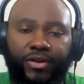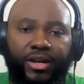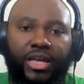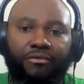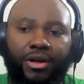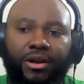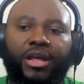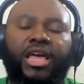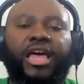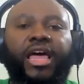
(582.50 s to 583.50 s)
forgiven
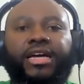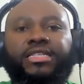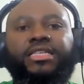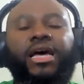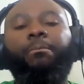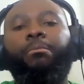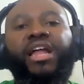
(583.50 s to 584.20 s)
except